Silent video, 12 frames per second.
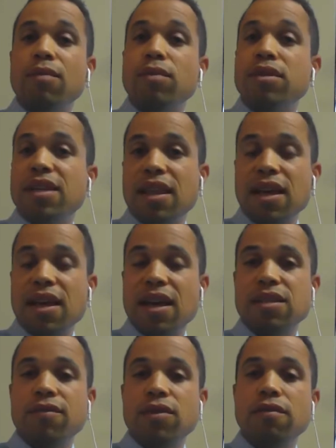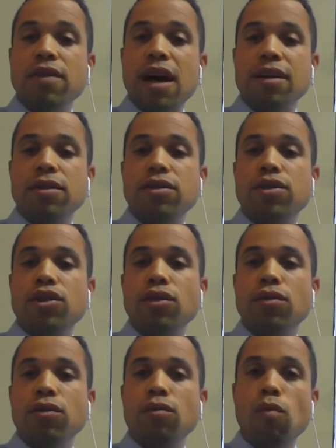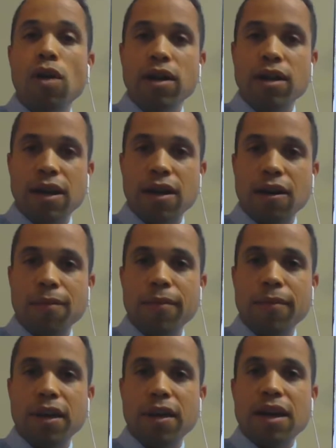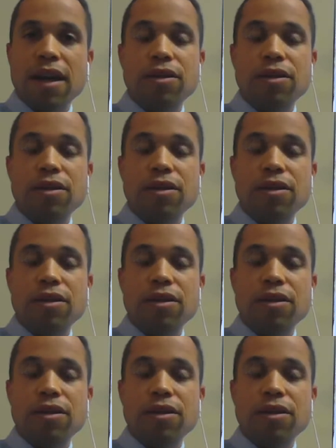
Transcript: I will say this, if you've gotten to one year